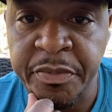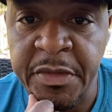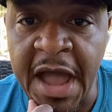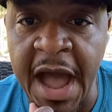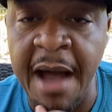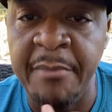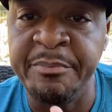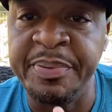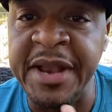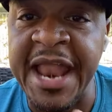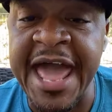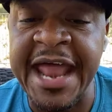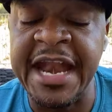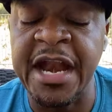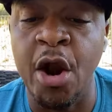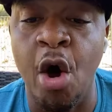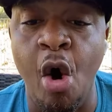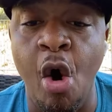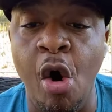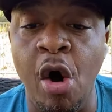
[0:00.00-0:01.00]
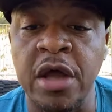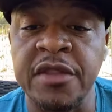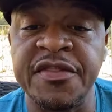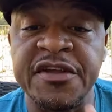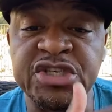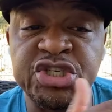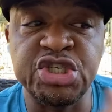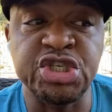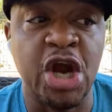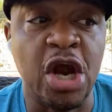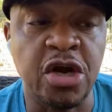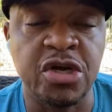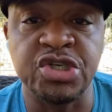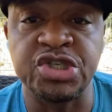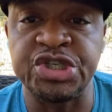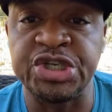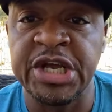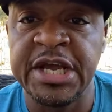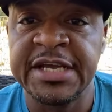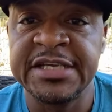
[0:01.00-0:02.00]
I'm planning on the
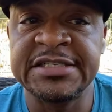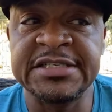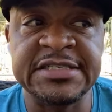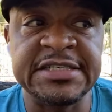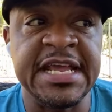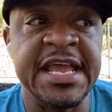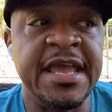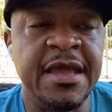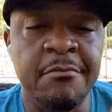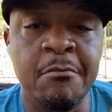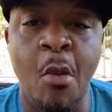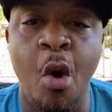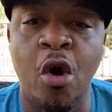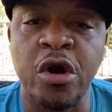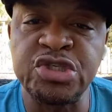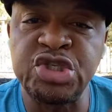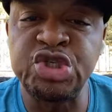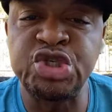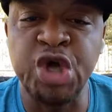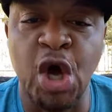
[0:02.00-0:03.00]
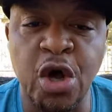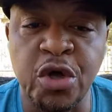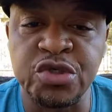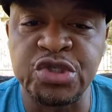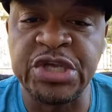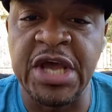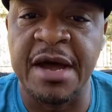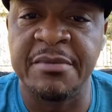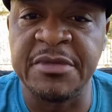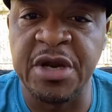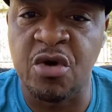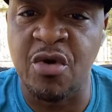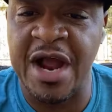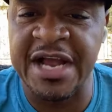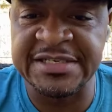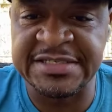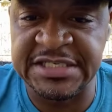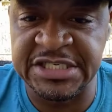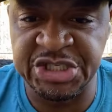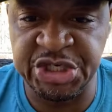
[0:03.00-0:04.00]
church seeing more souls come to
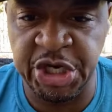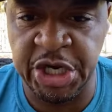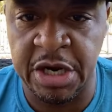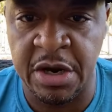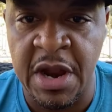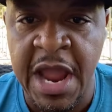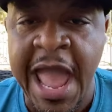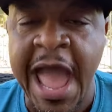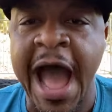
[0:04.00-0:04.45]
Christ this year.